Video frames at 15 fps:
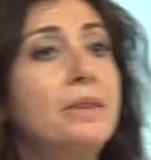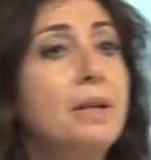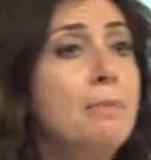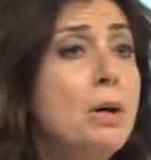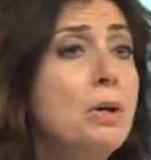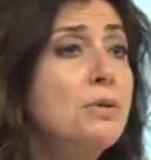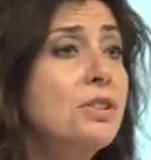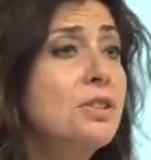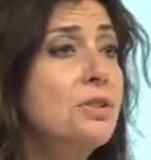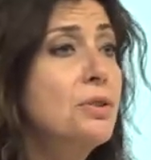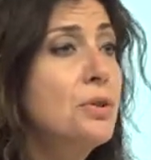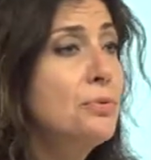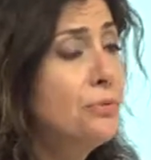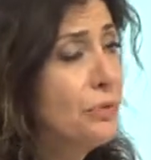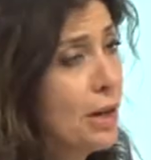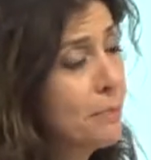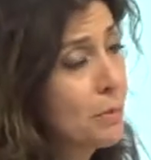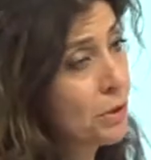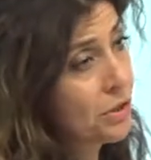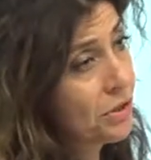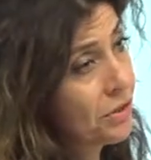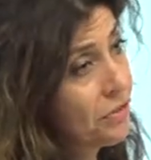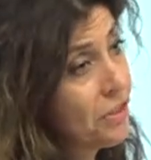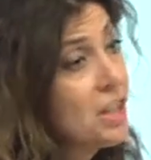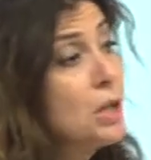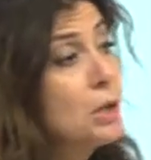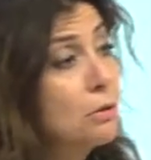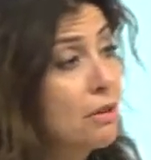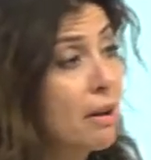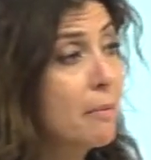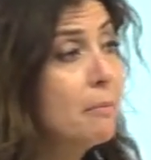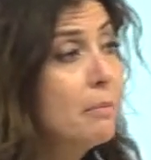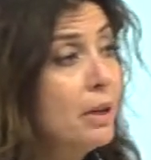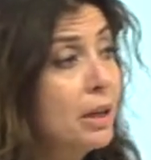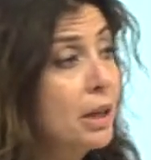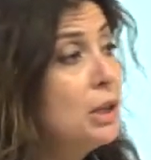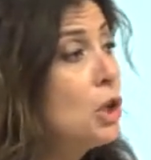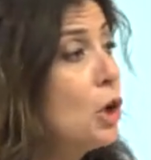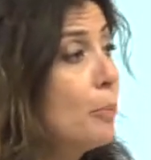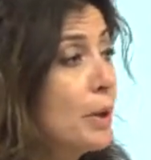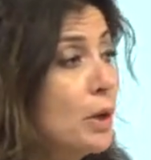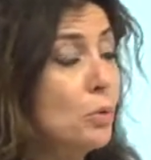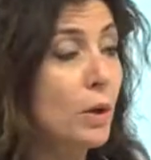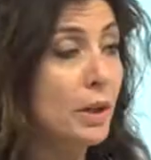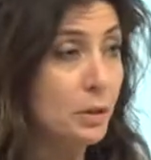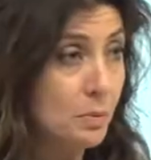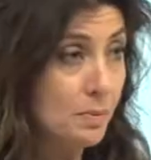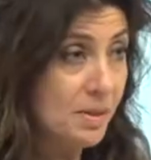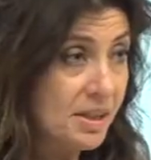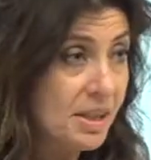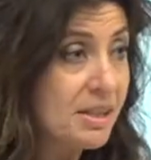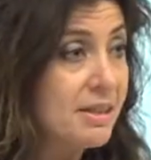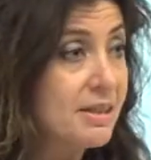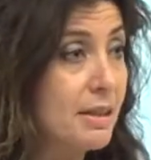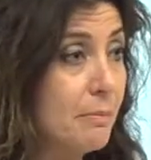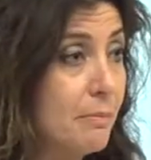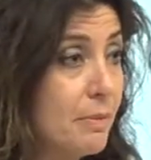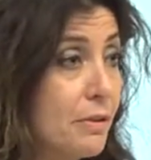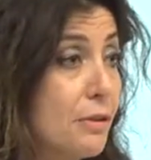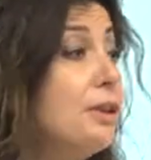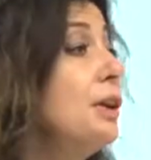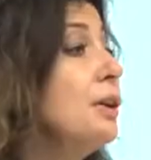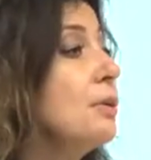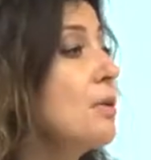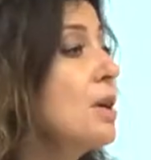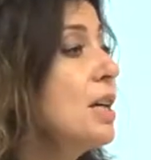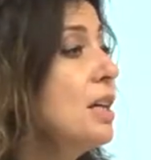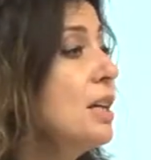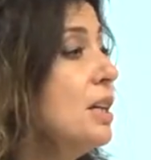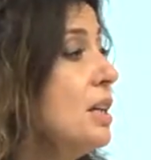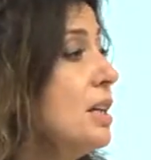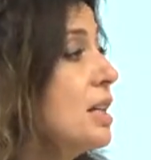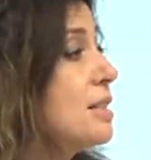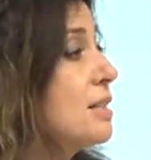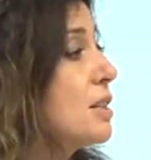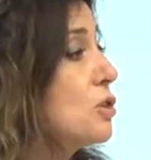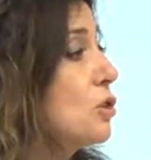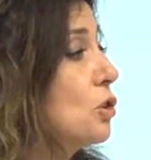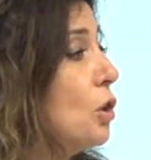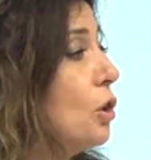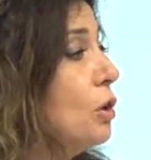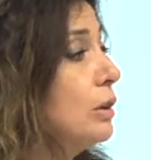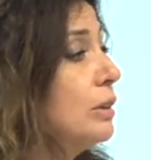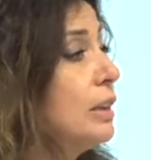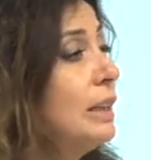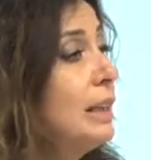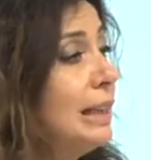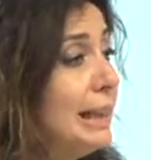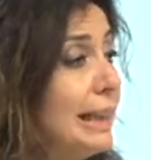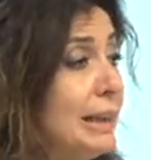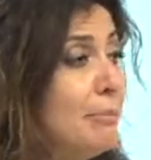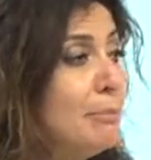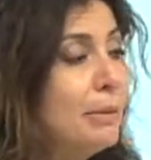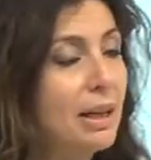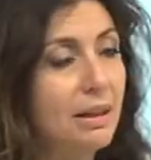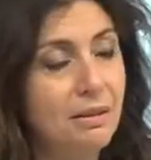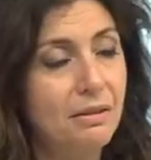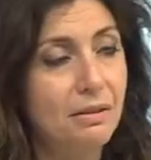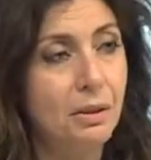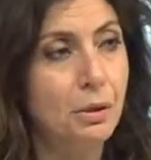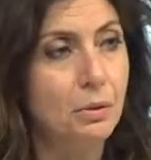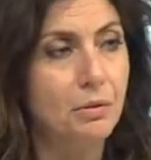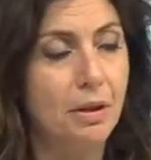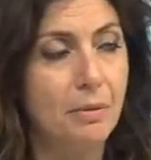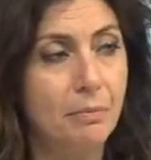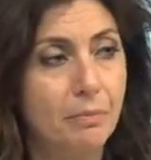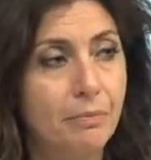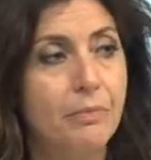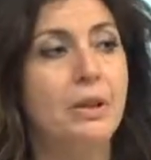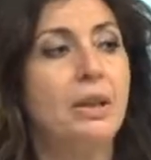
the most famous theorem in open quantum system theory is the so-called Lindblad theorem.